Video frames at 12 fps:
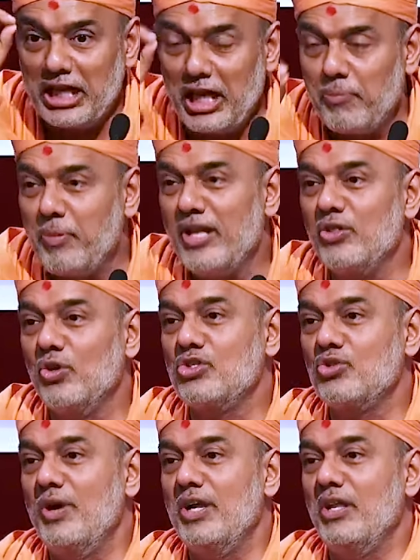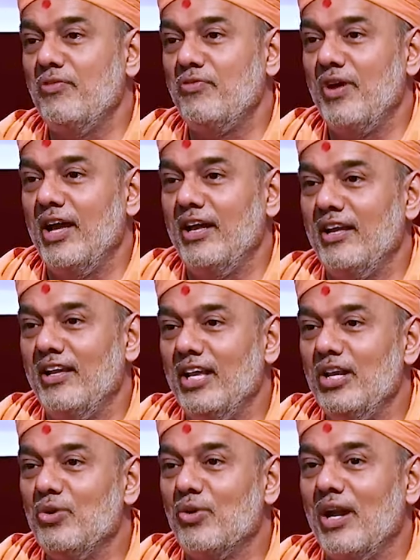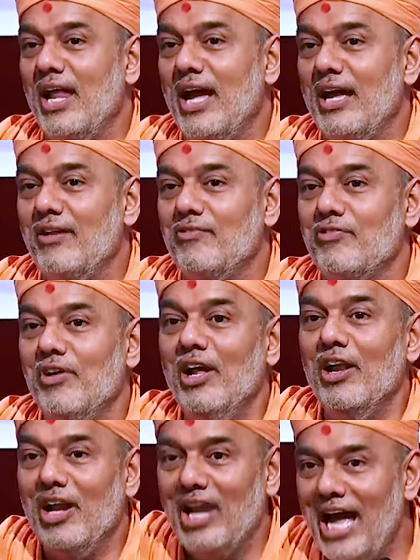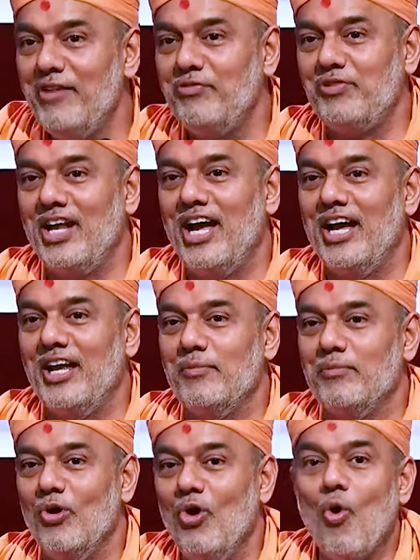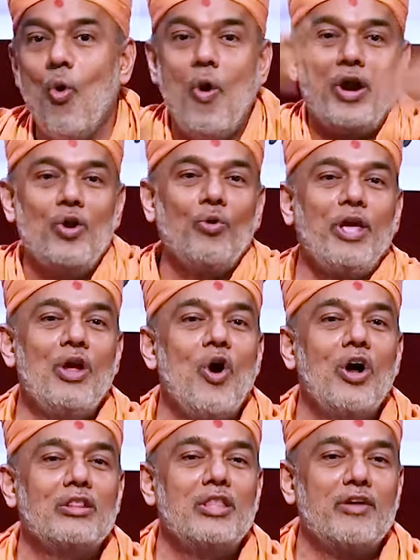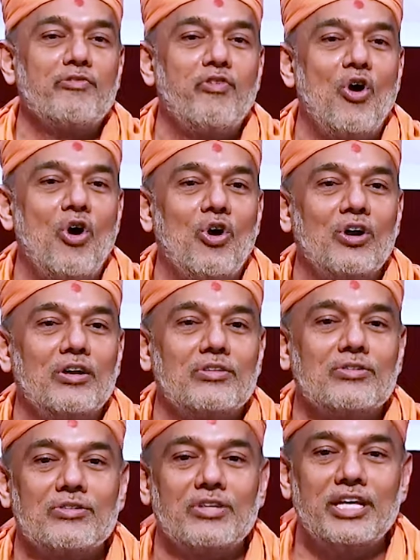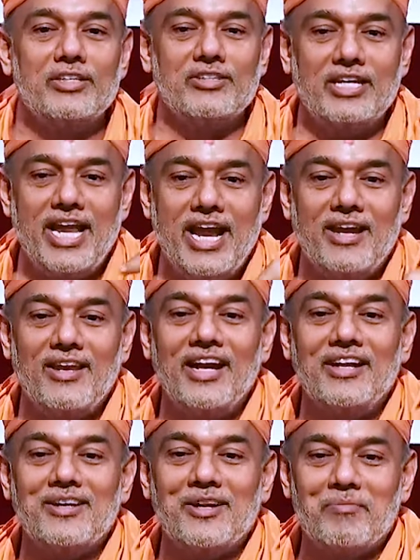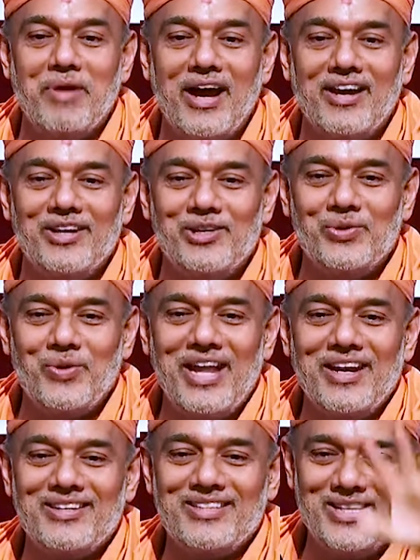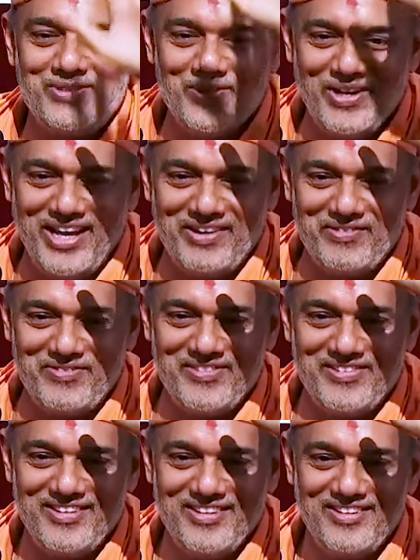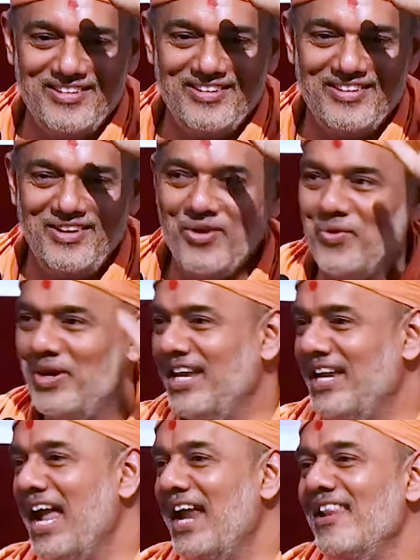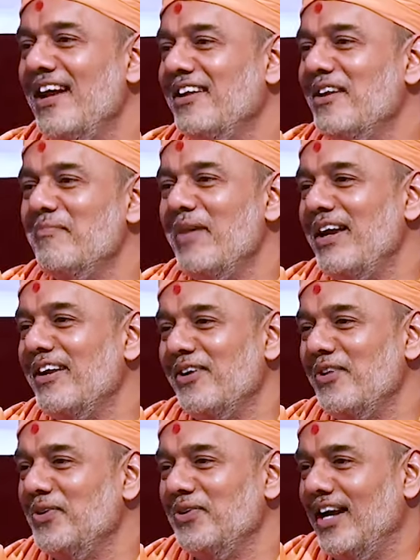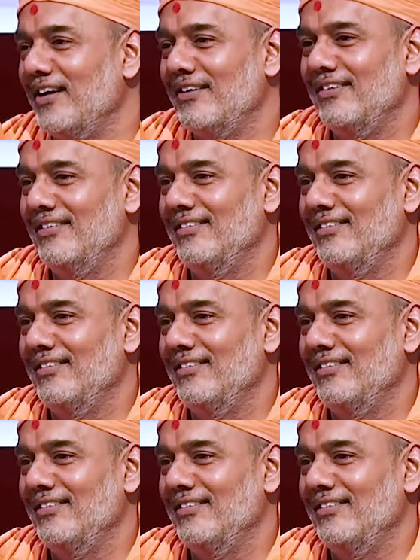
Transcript: keeping those 25 in your life, lifetime, overlooking all their faults, is an enlightened mind to energize your life. Only an enlightened mind can do that.